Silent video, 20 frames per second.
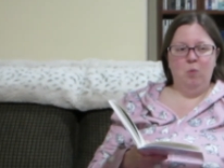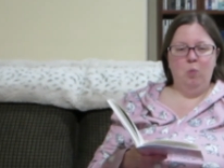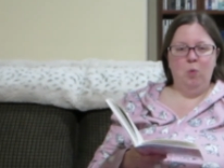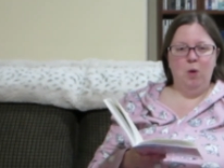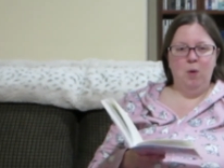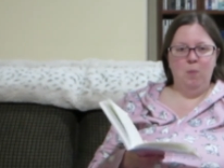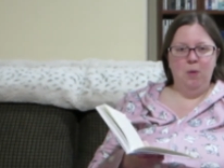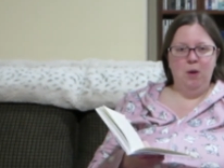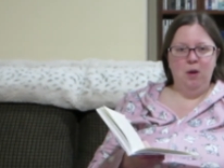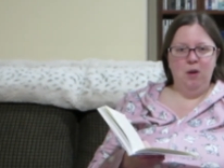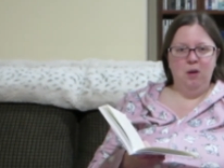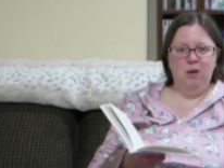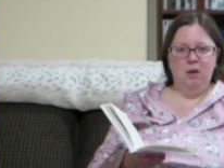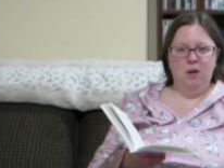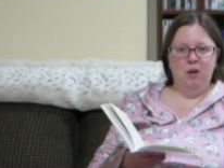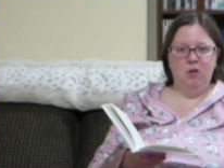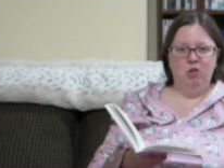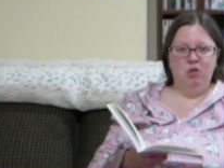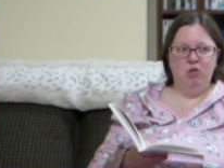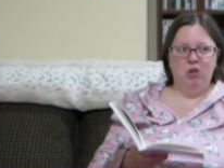women
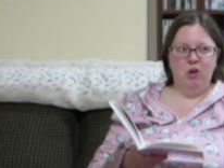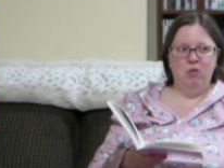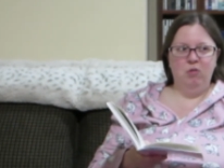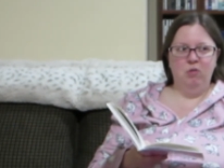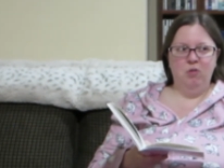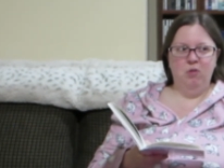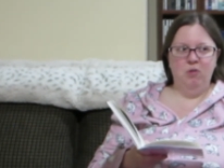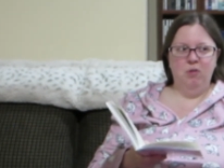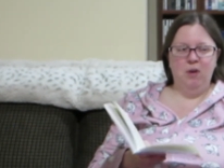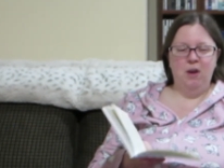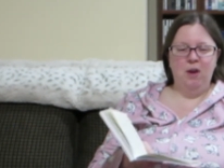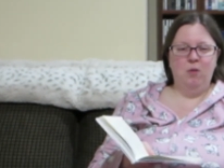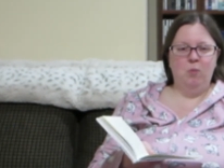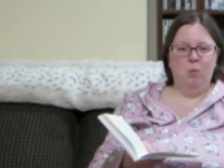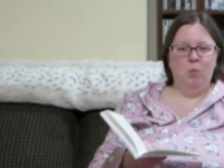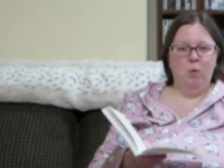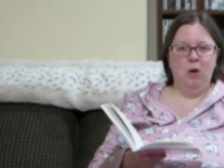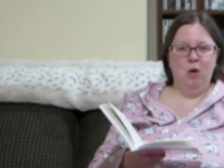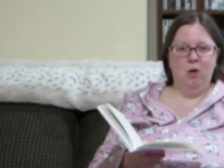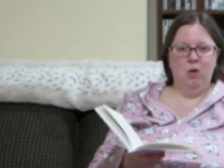in general like
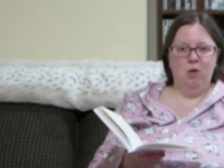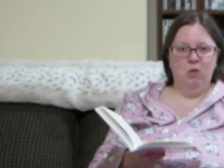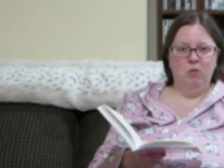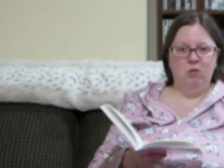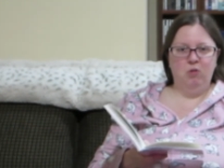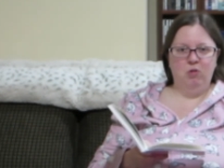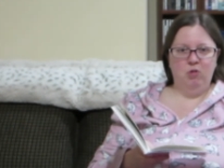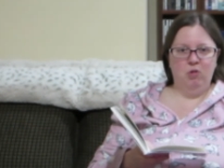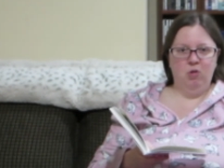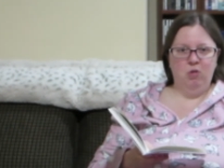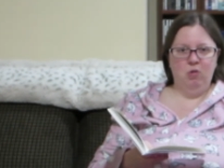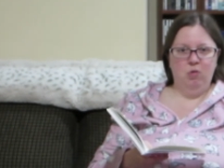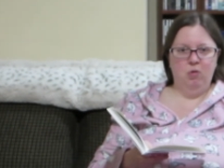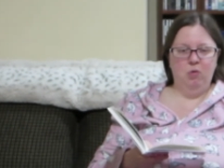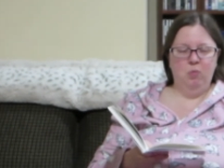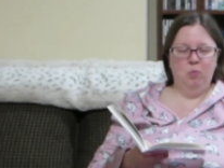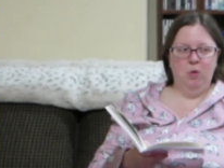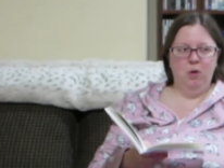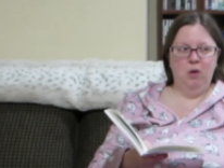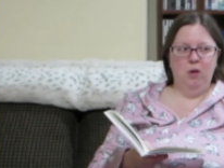we all
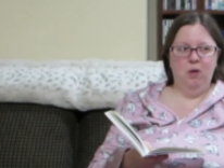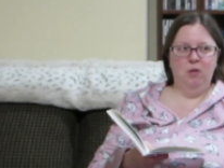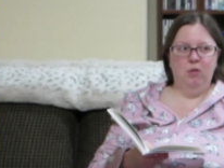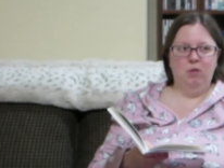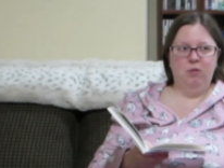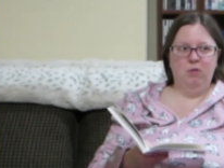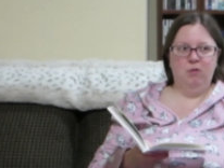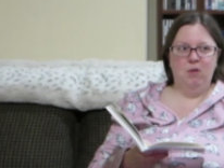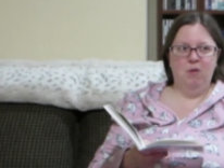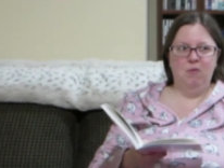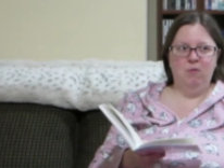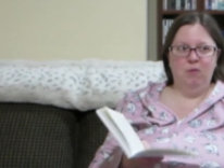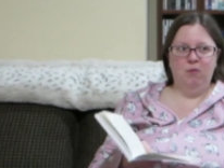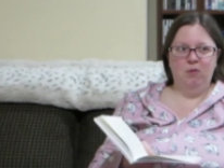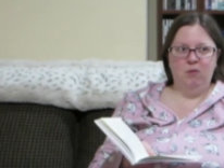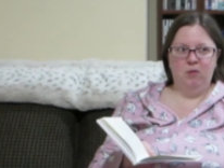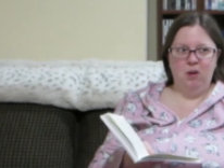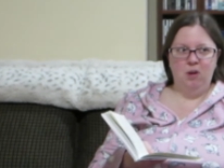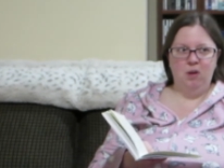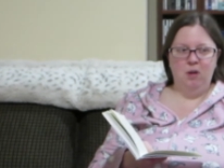struggle with
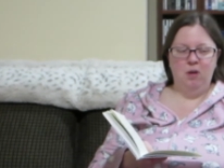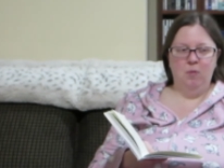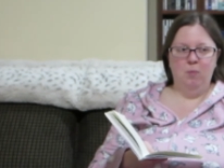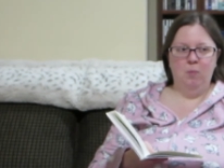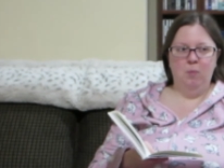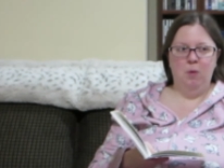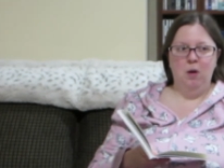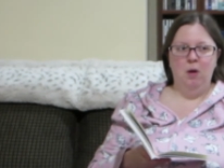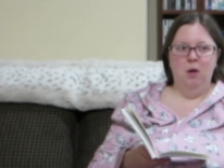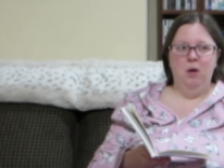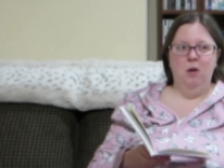self-esteem